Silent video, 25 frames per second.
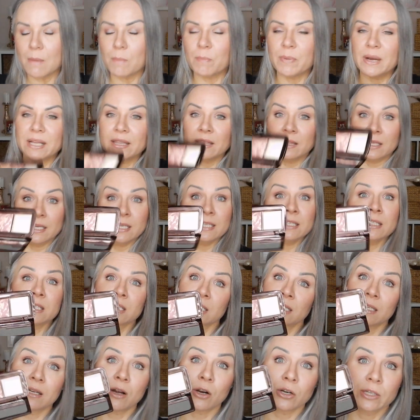But
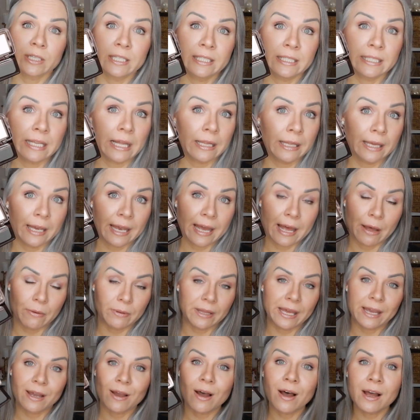these are selling out like